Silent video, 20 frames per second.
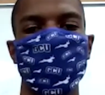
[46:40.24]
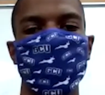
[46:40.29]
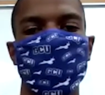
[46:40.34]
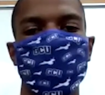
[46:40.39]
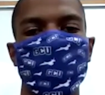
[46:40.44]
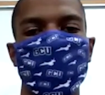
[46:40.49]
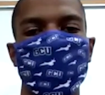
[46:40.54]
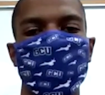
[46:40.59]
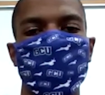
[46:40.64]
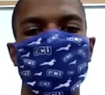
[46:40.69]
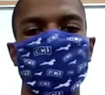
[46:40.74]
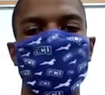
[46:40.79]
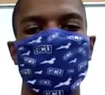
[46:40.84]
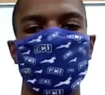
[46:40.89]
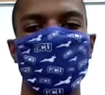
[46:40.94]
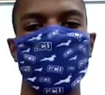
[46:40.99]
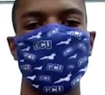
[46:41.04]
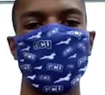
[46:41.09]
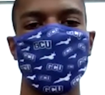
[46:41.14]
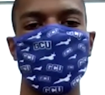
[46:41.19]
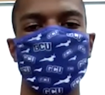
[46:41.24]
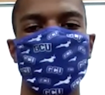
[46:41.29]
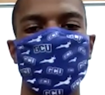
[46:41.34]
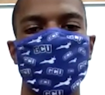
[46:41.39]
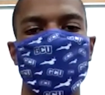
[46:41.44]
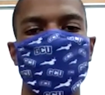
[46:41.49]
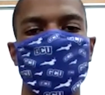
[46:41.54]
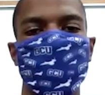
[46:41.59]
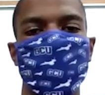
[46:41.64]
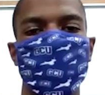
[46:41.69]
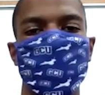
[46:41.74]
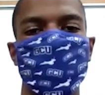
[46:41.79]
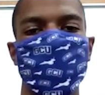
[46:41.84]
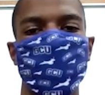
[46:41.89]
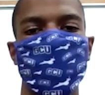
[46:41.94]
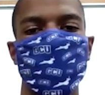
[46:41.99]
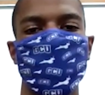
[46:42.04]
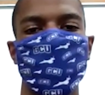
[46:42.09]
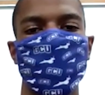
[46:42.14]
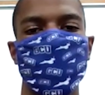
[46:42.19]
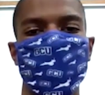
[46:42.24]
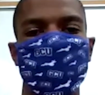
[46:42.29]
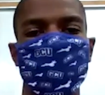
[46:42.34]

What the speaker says: being loud and being so emotive. You